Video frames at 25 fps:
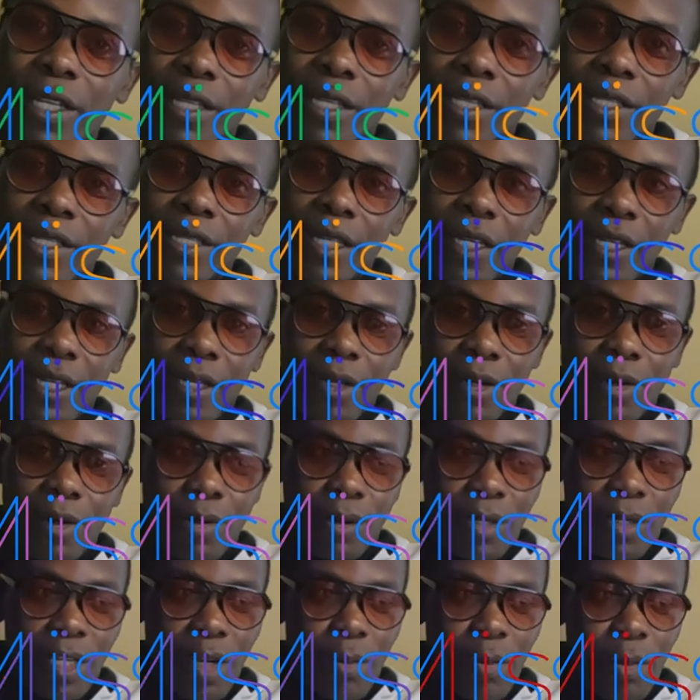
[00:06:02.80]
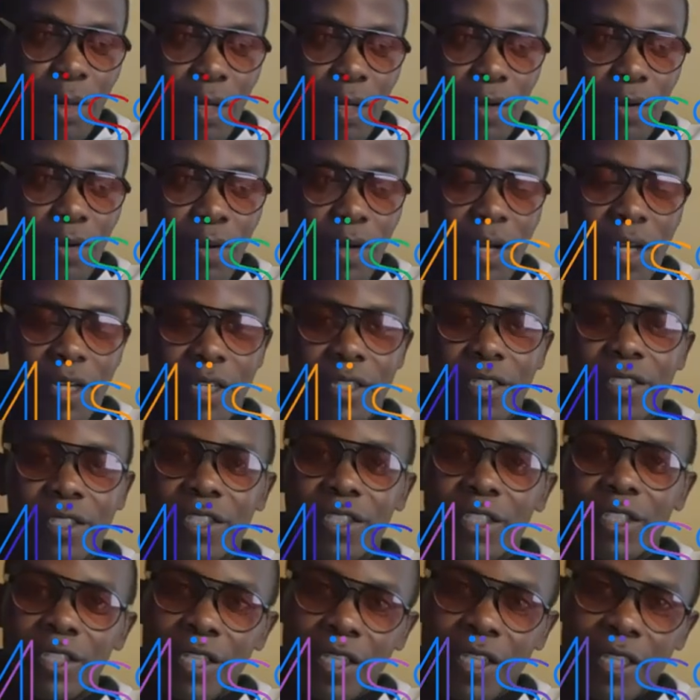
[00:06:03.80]
lady started a long time ago, and
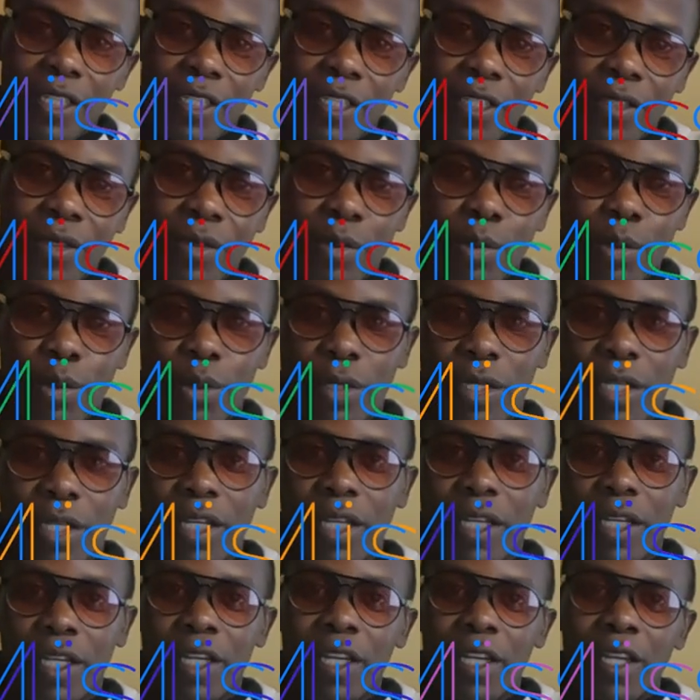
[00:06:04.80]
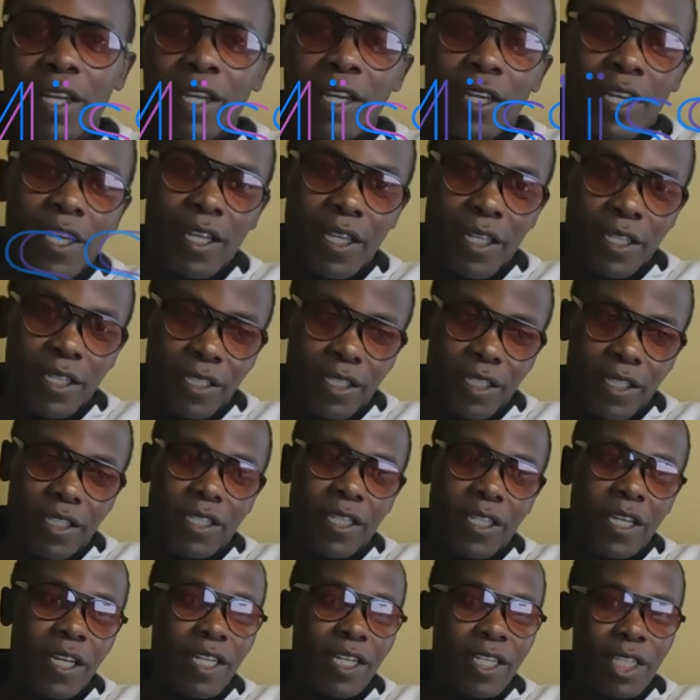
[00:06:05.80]
she is growing. She's
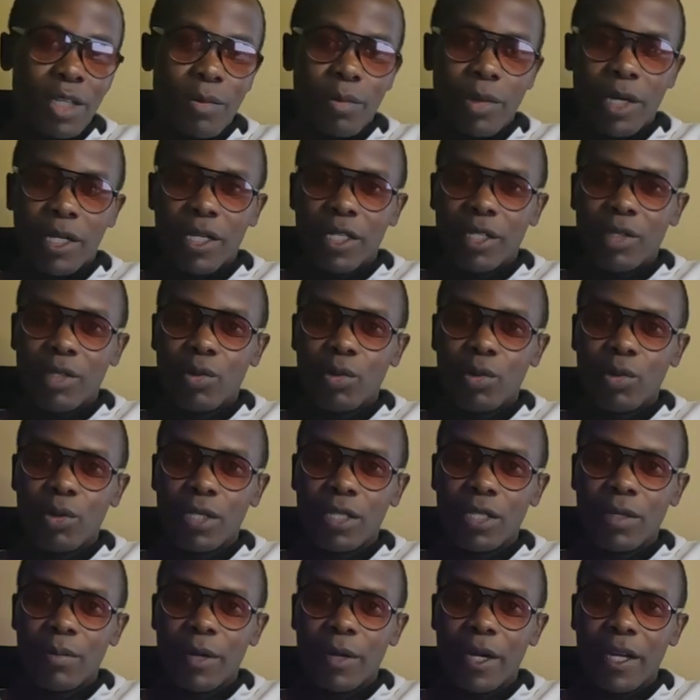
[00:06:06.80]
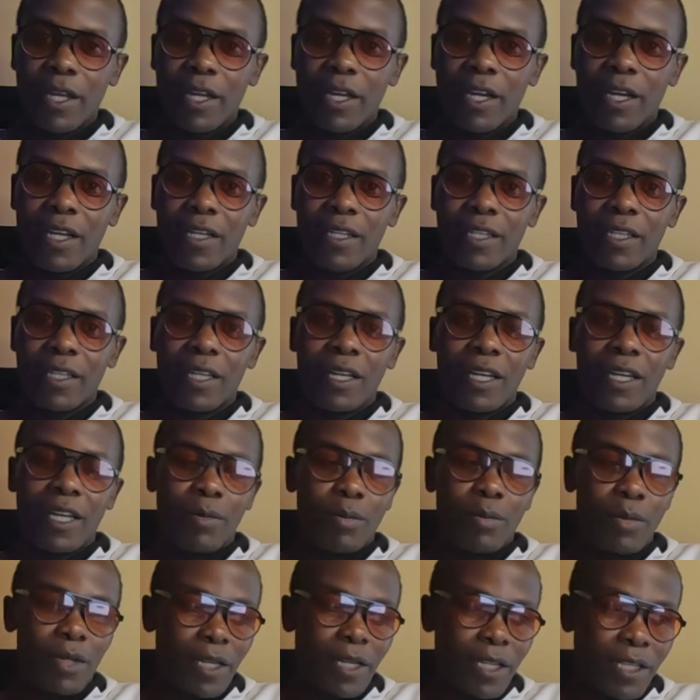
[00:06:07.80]
currently married to Odemaya, and I
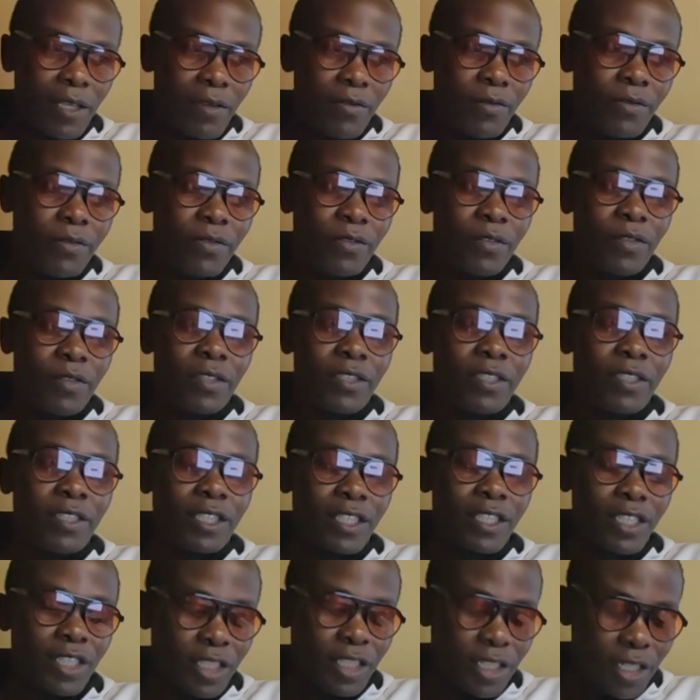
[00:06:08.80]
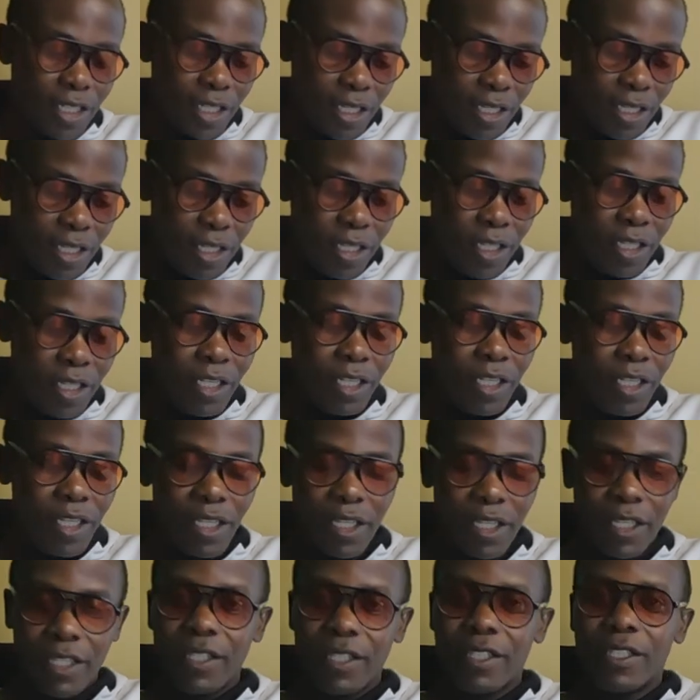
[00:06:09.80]
believe she
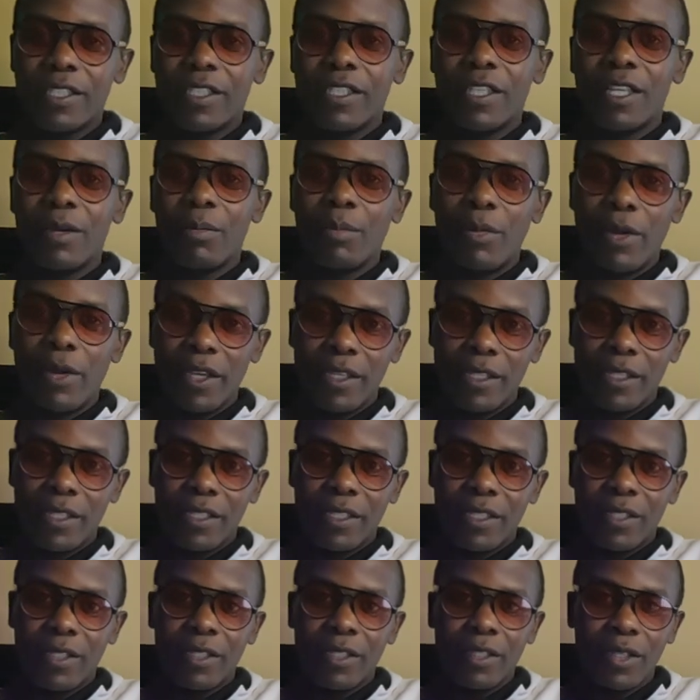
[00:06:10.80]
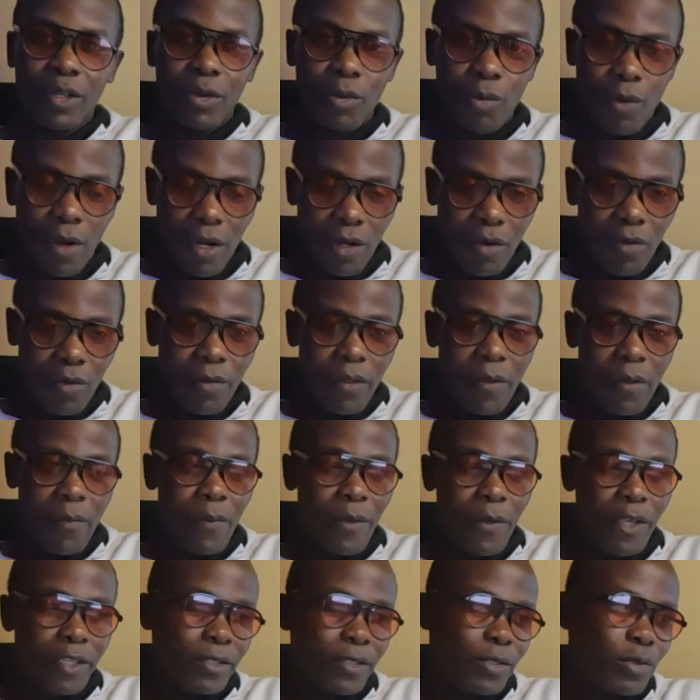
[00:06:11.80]
is the best, one of the
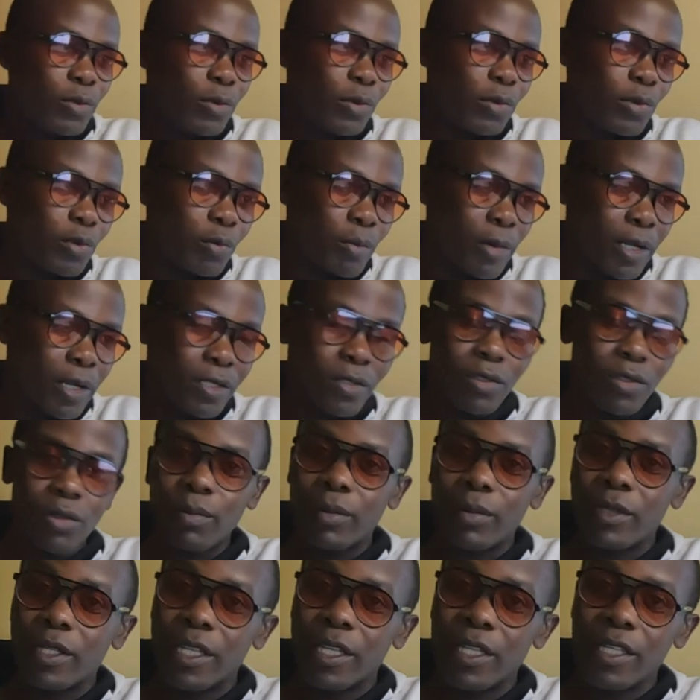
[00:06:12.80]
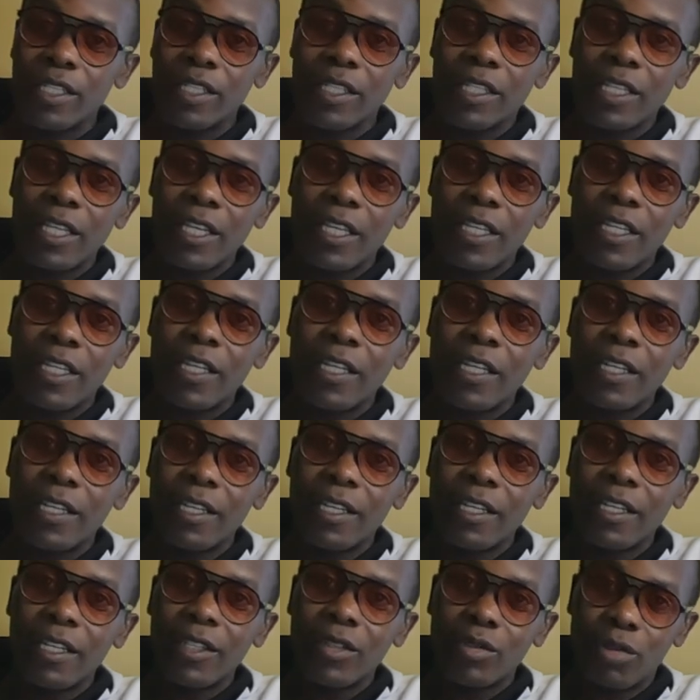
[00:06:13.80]
best YouTubers, top 10 in Kenya,
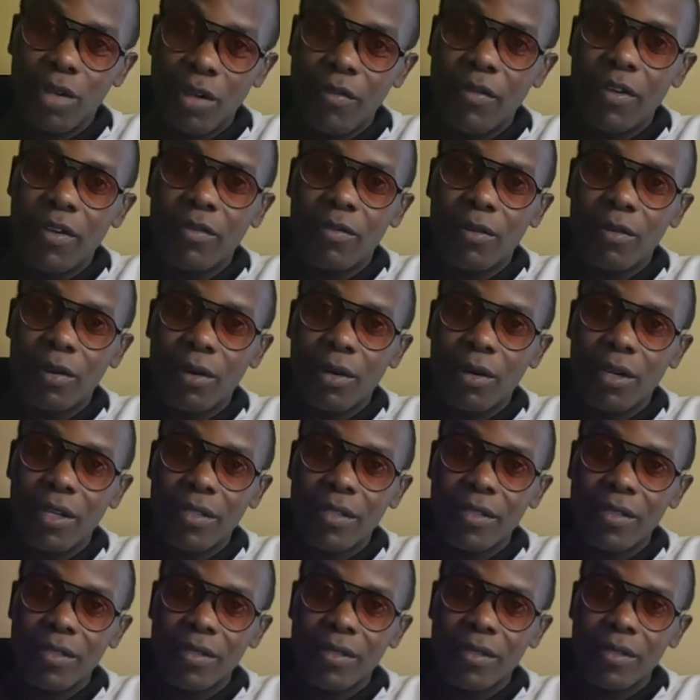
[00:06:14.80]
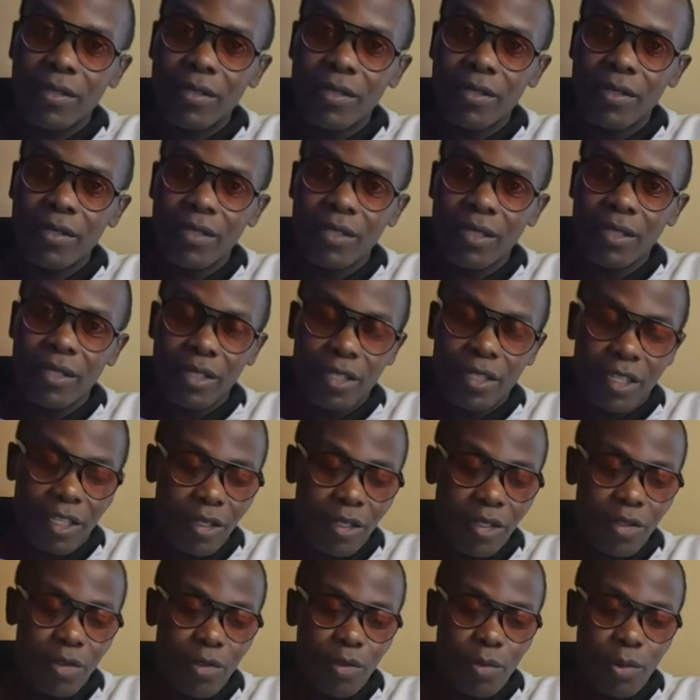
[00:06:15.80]
travel vloggers,
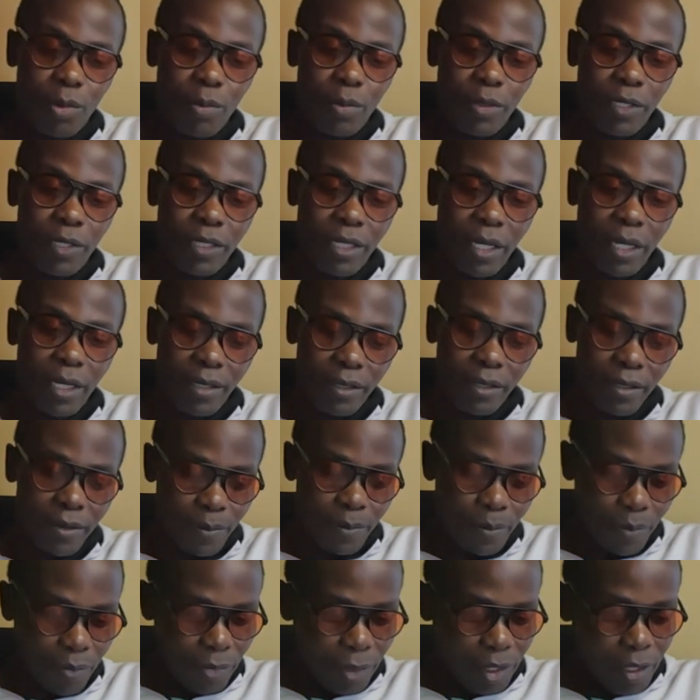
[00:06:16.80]
to be precise.